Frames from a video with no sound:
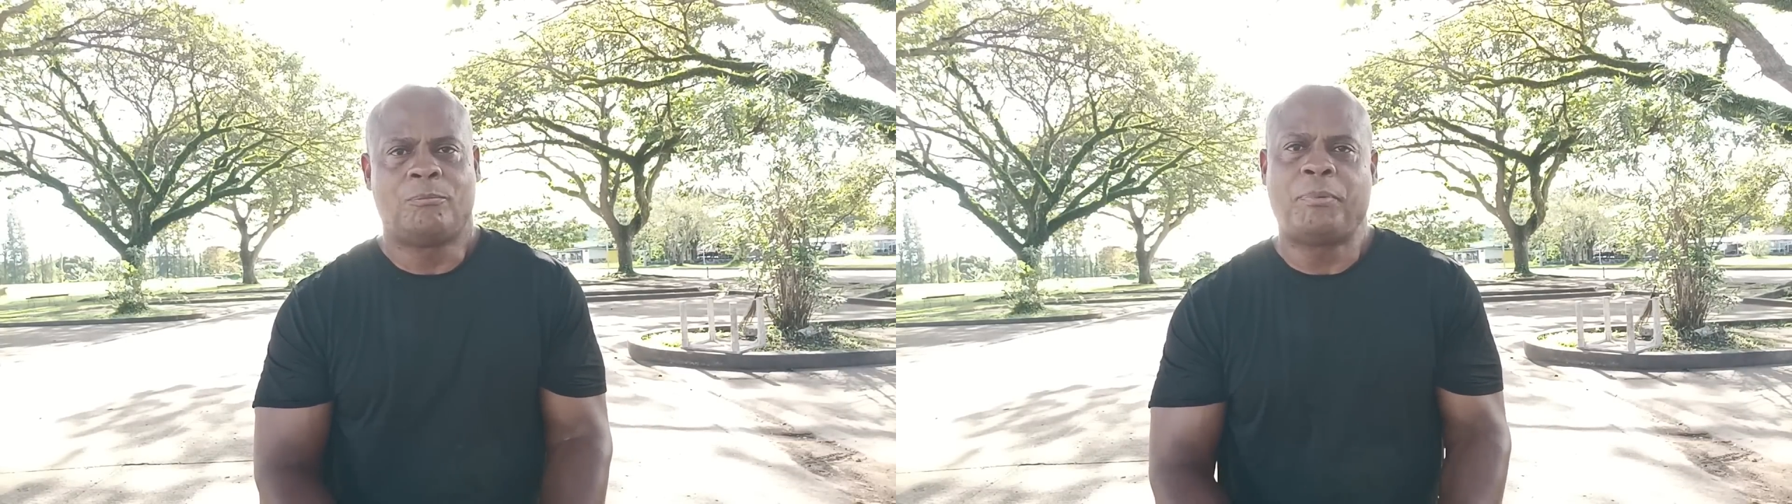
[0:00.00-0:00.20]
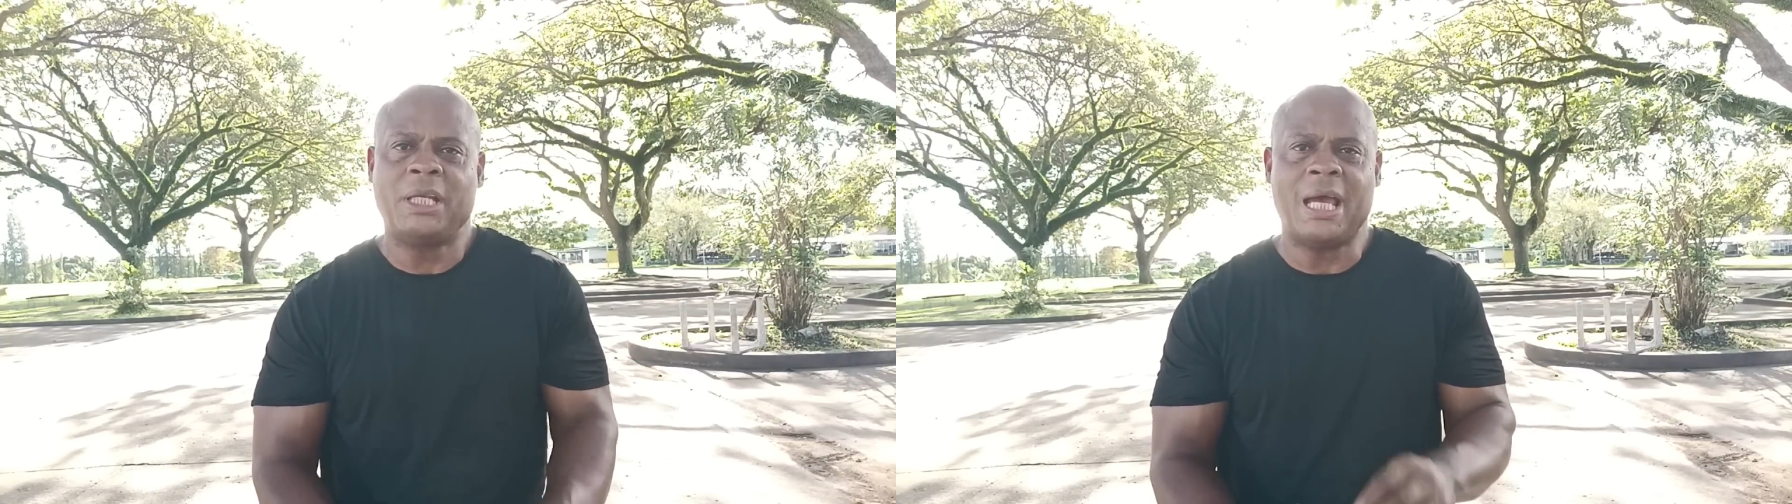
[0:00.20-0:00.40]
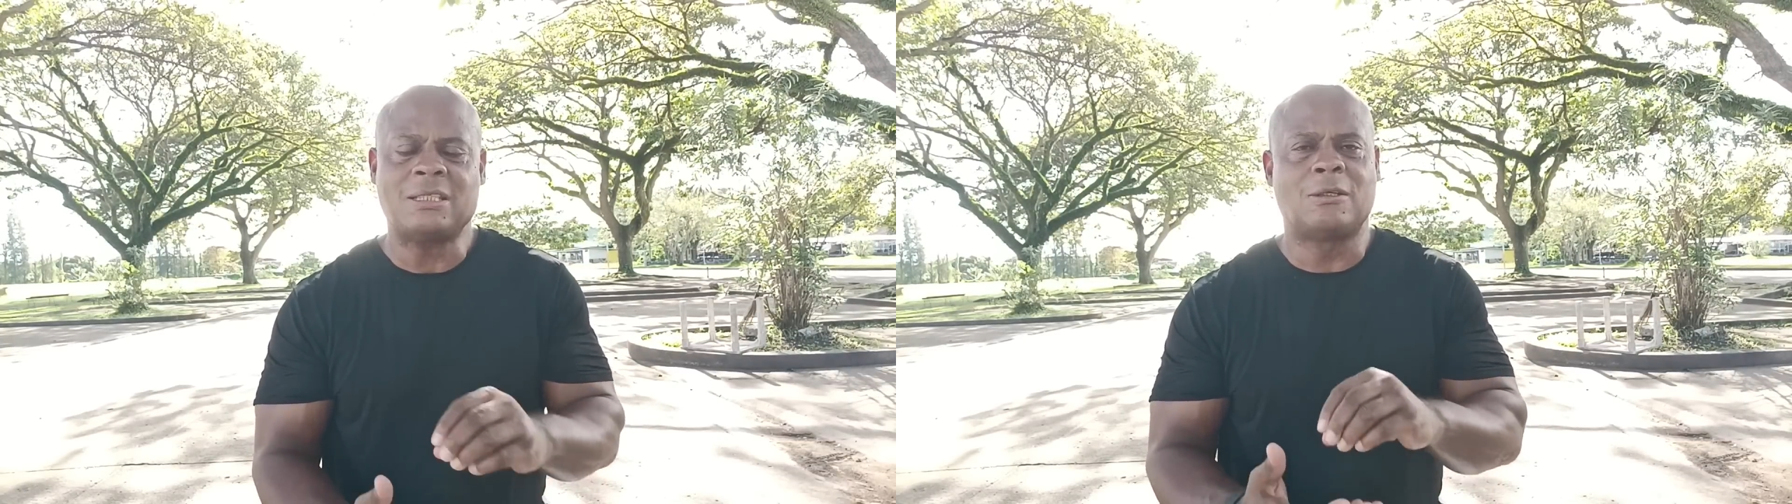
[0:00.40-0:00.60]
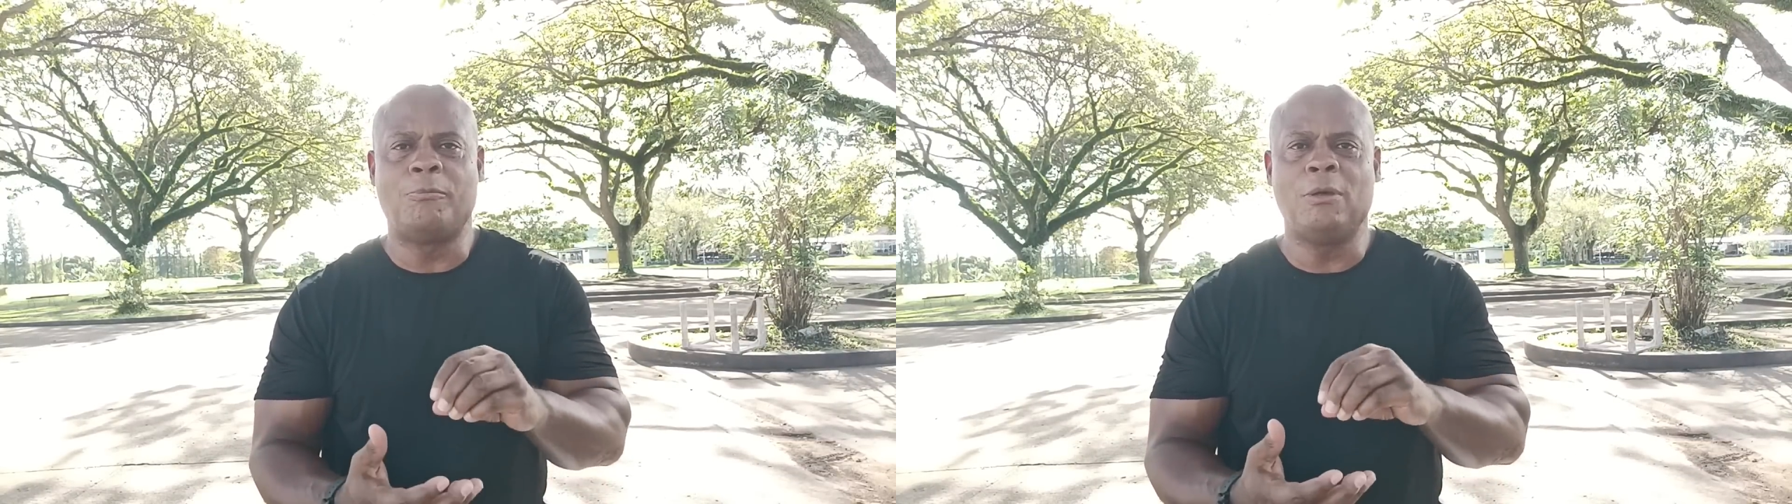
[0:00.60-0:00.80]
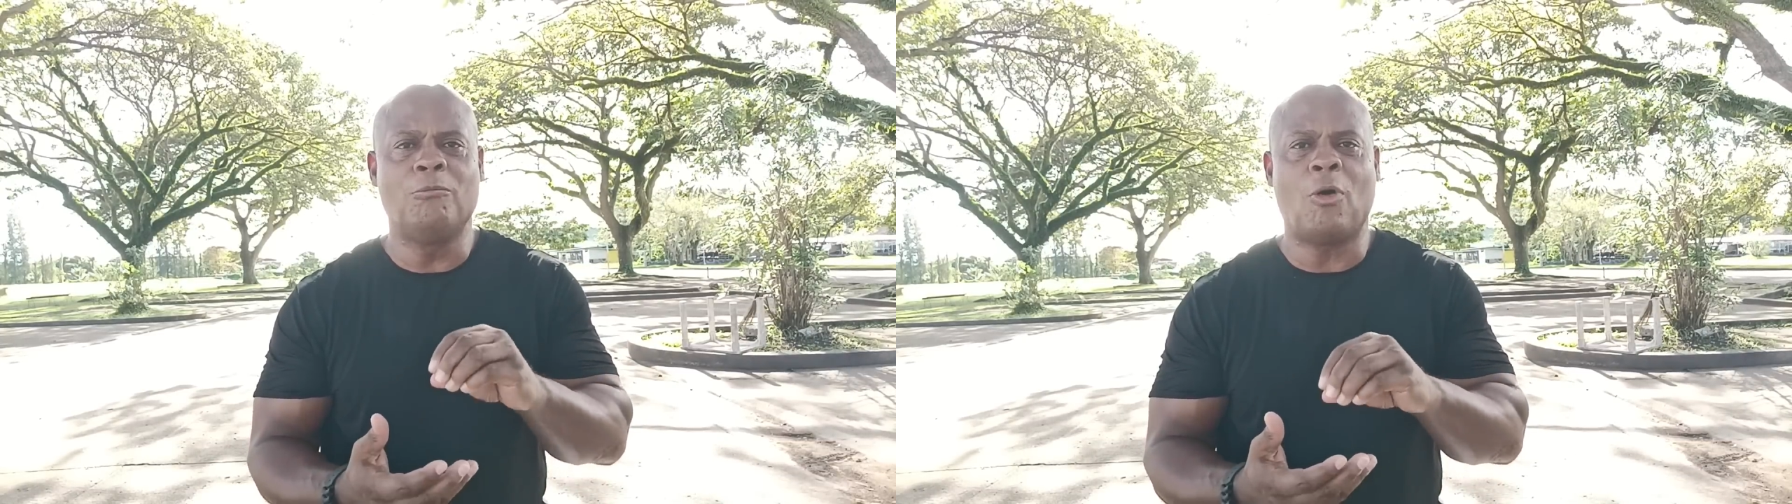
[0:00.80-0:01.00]
But it has to
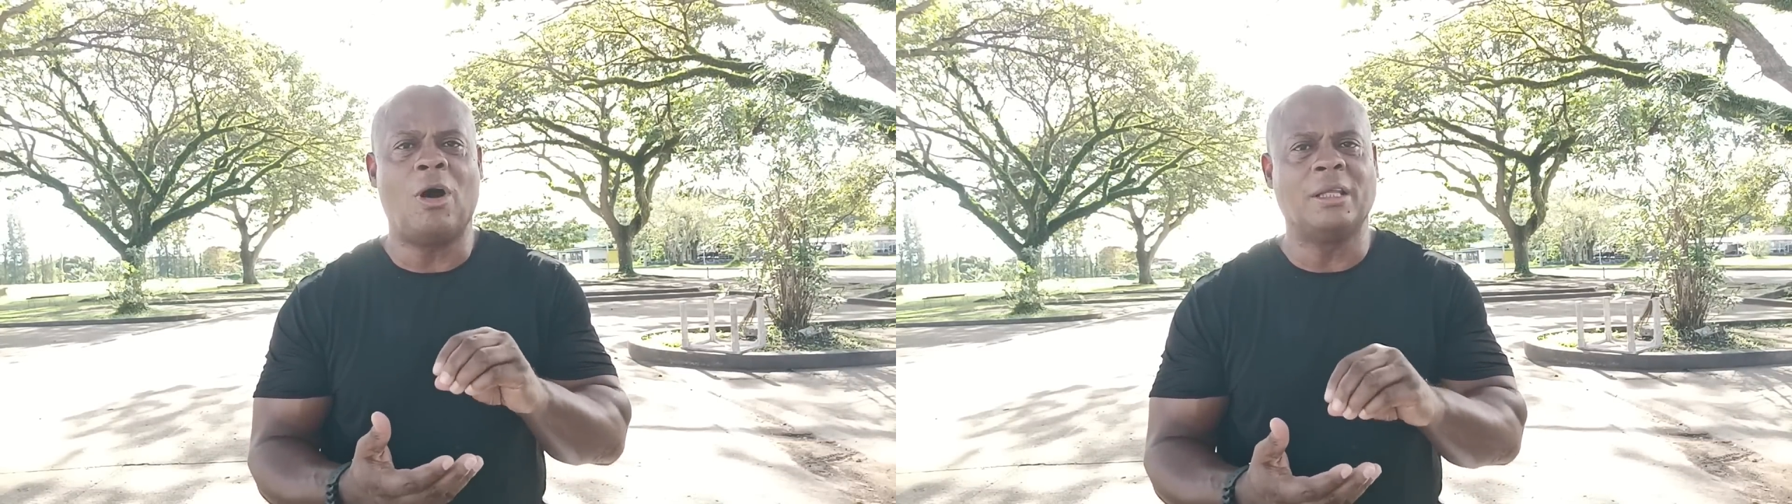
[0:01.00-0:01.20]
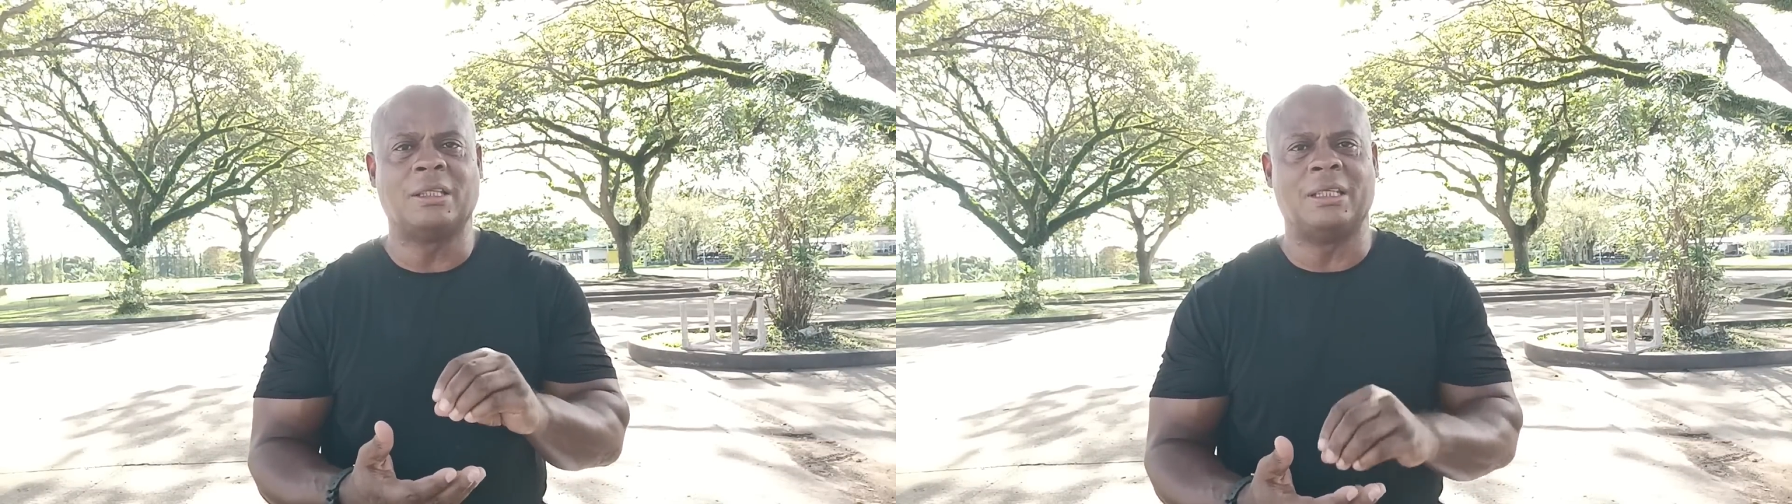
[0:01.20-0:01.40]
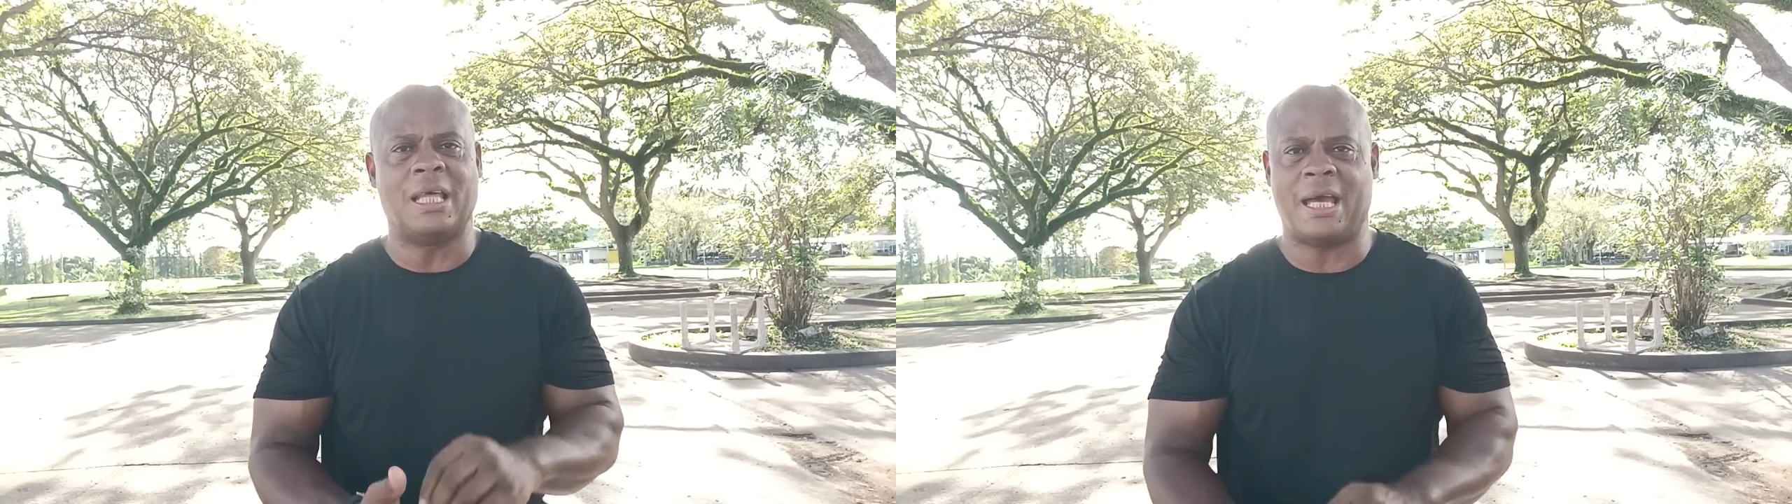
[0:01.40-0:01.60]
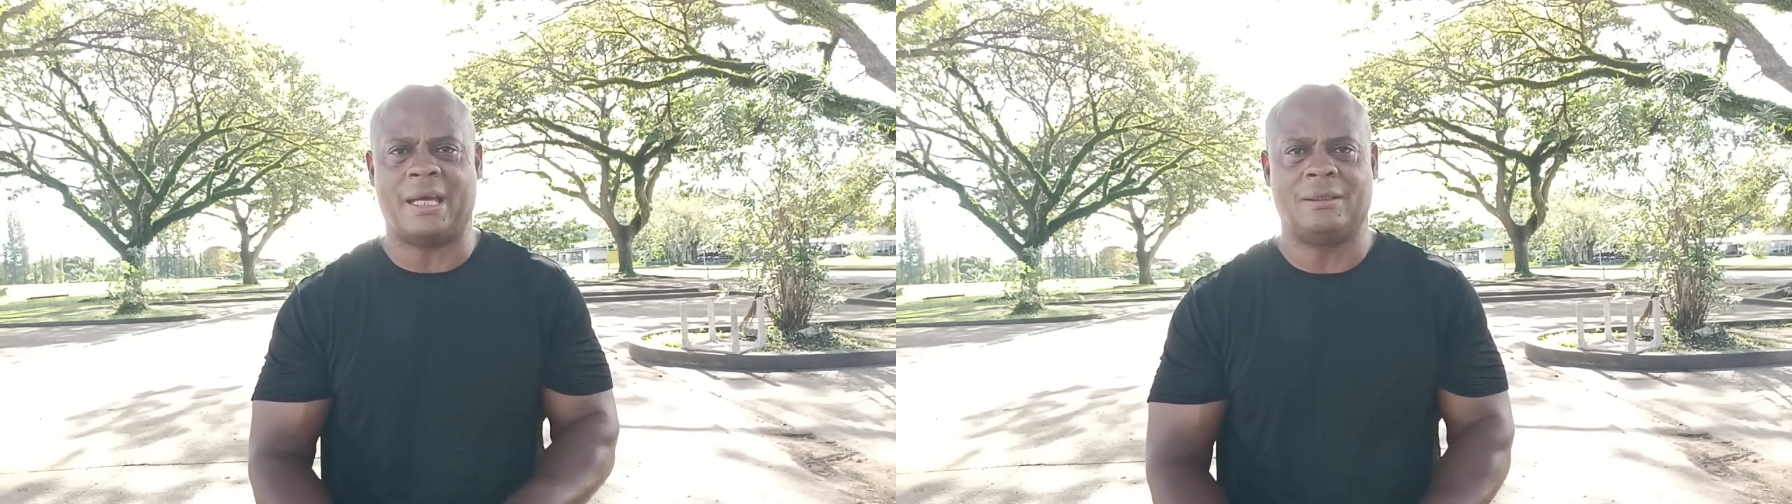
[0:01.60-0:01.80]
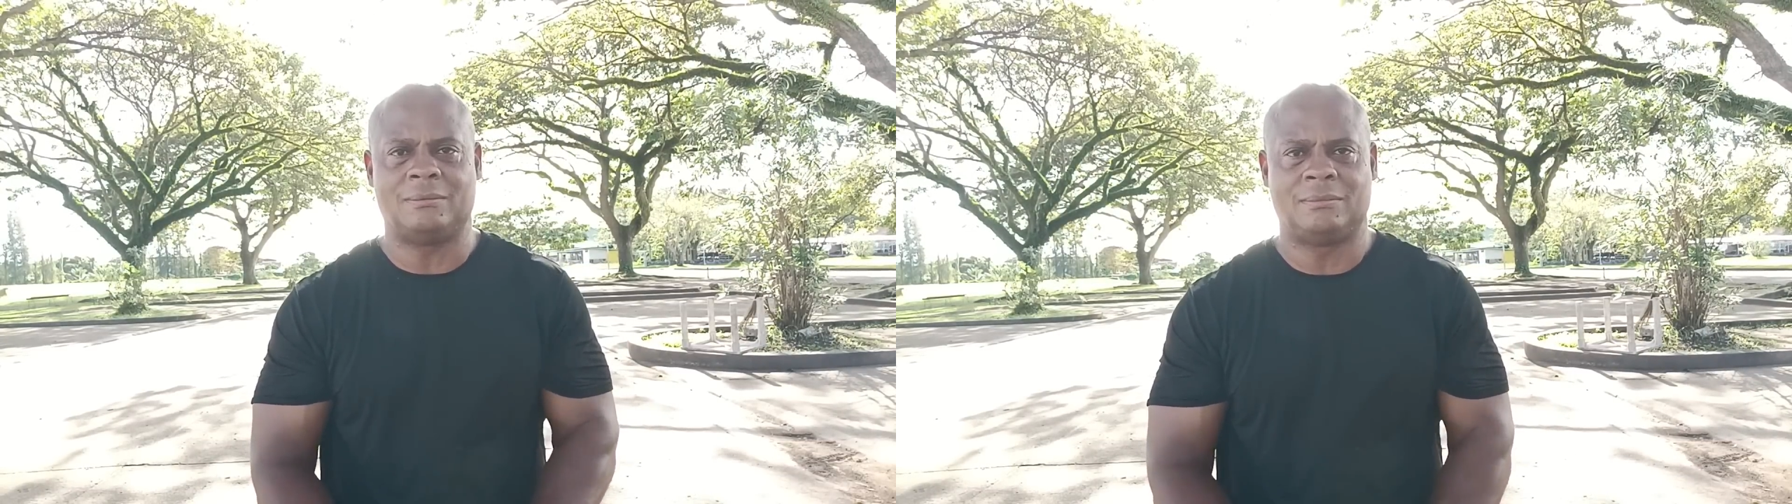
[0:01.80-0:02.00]
be more than that